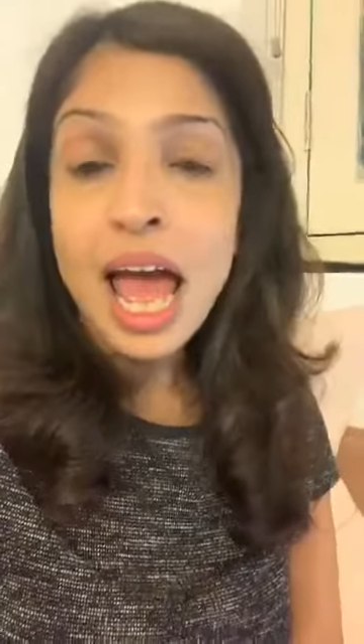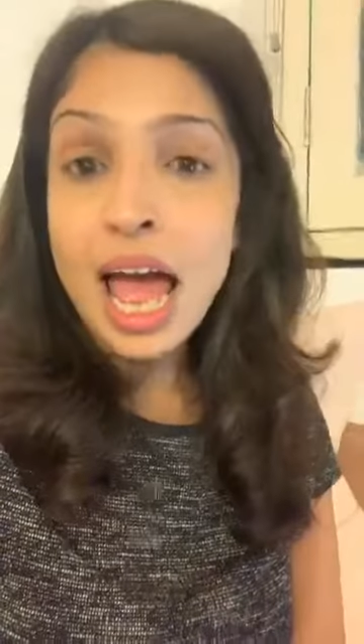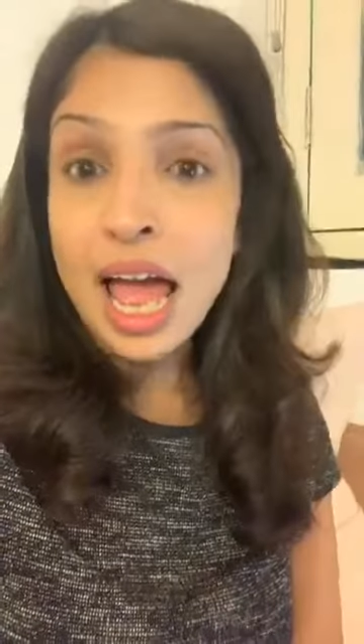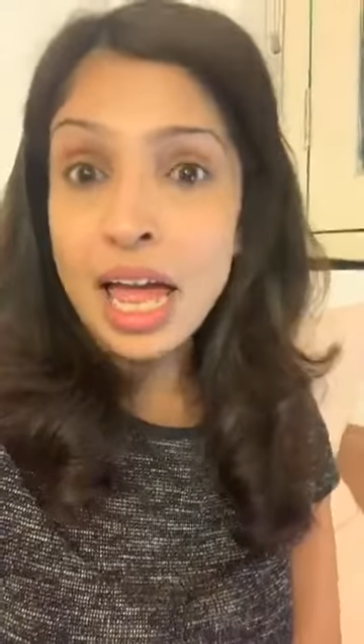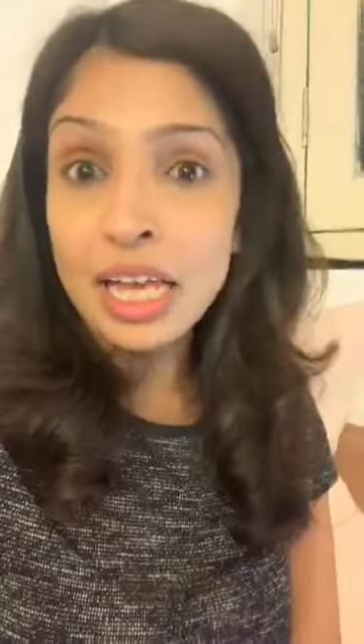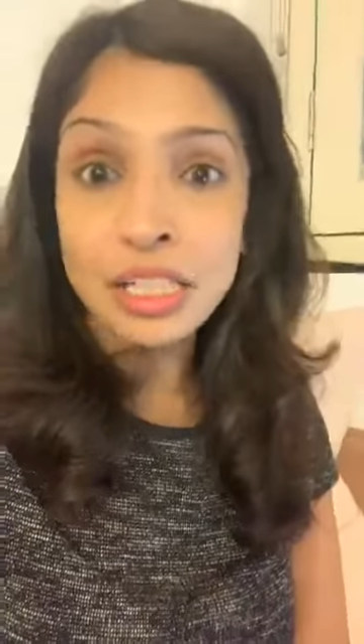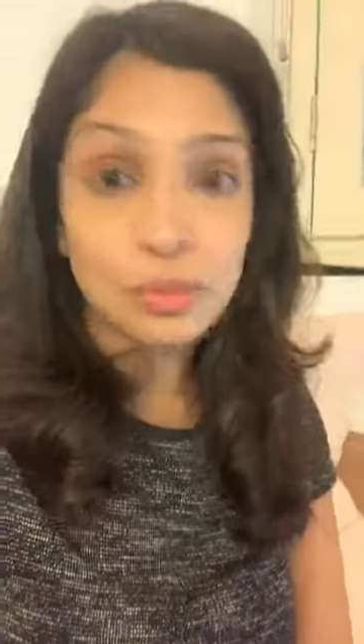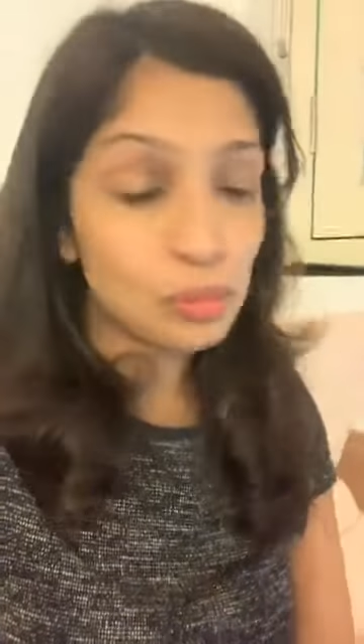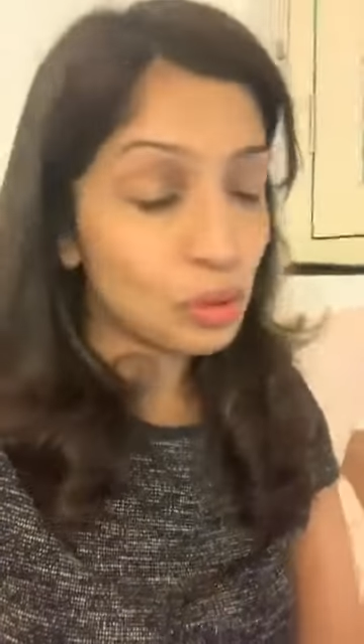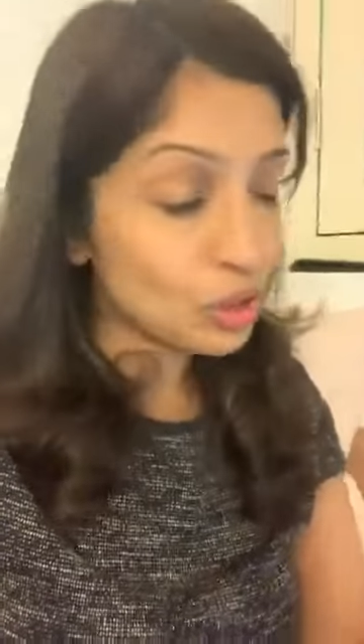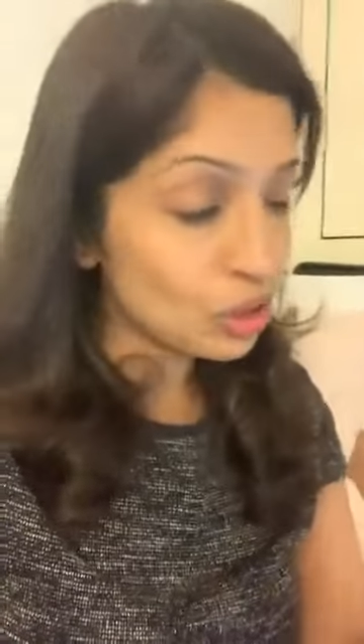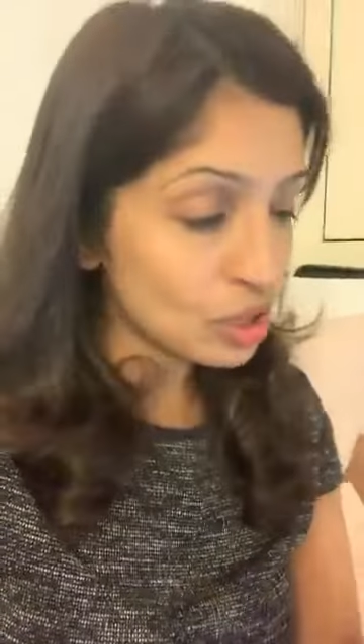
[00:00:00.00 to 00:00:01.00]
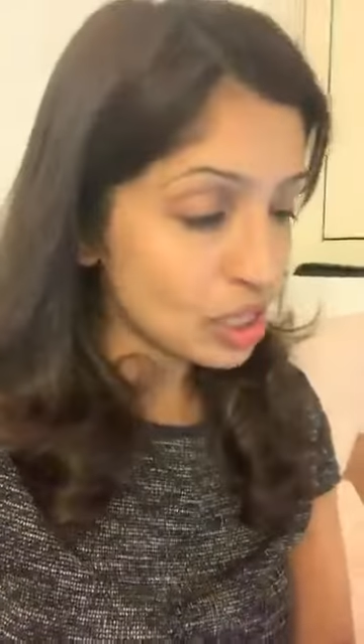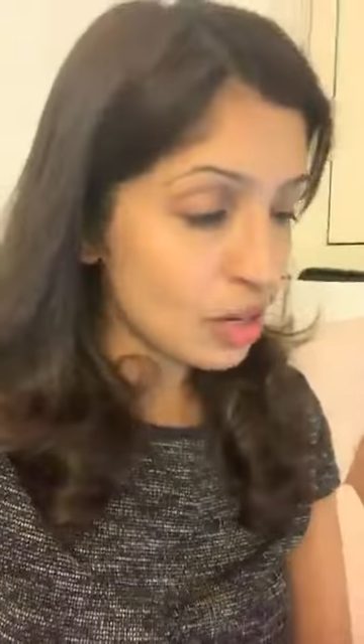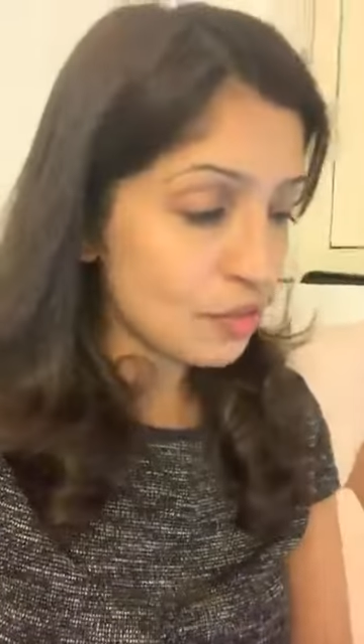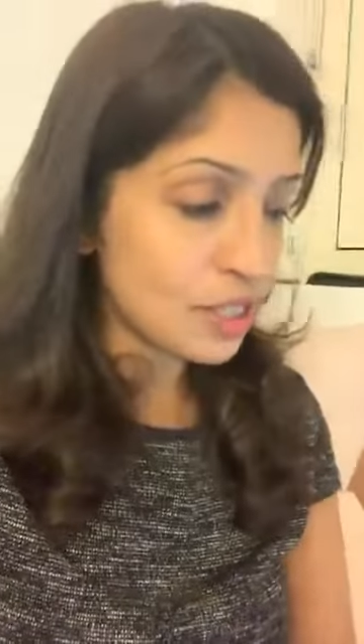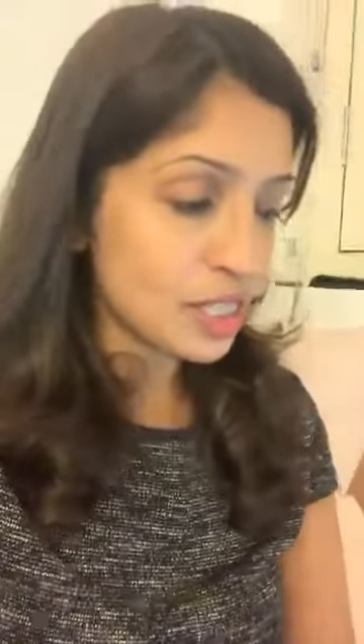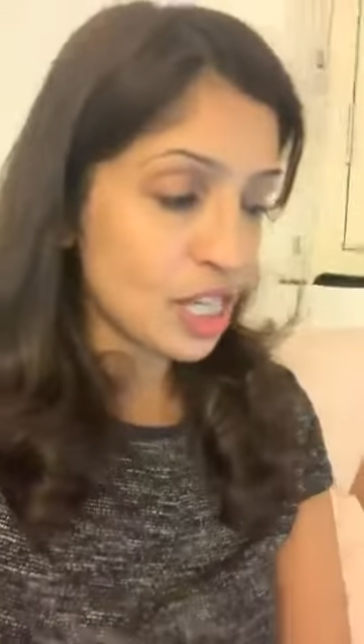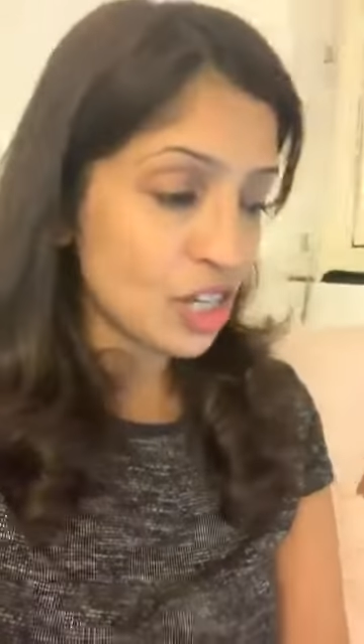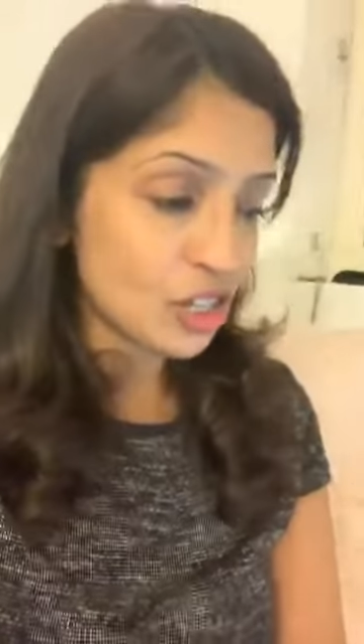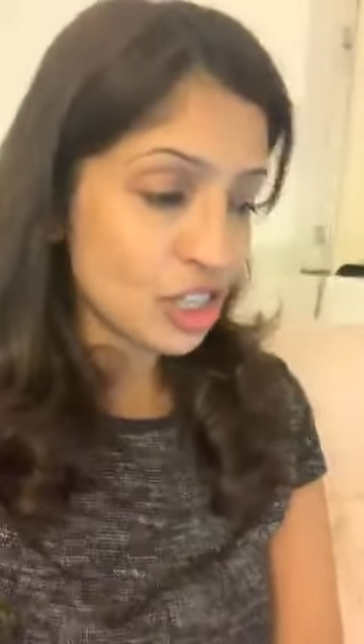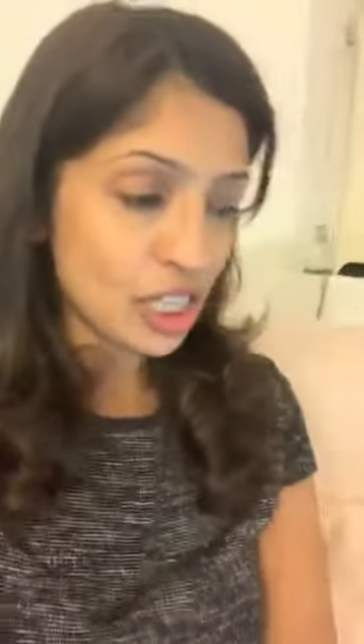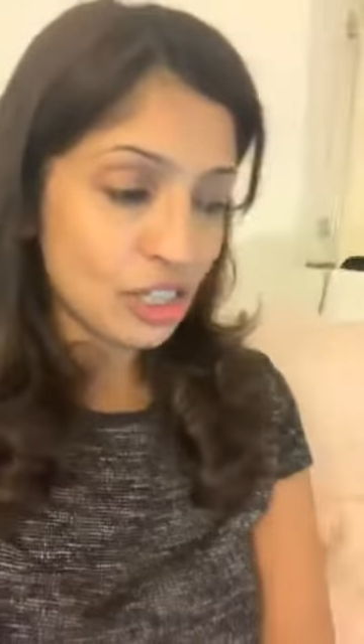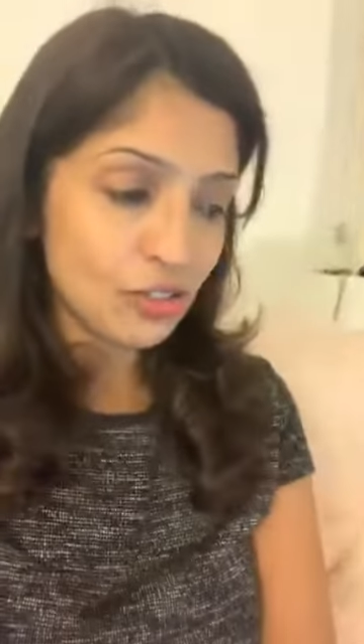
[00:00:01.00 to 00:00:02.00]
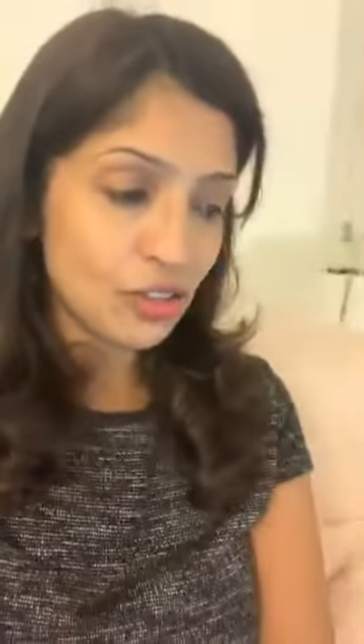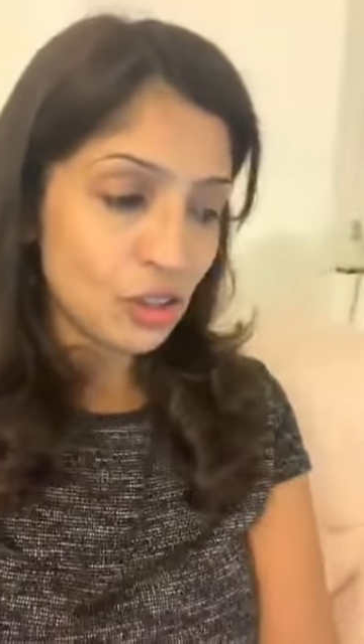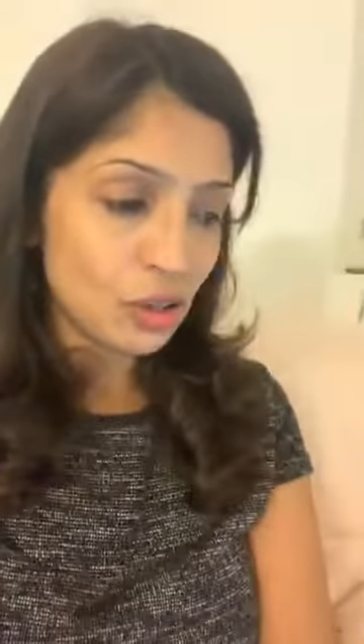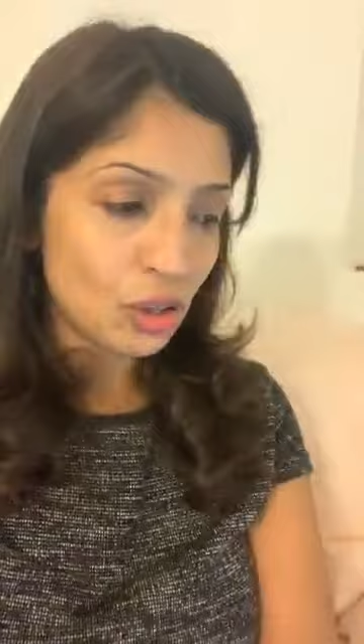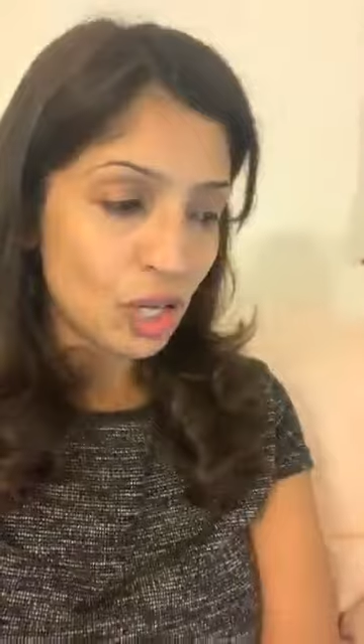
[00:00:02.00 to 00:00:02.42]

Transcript: and book yourself a session if you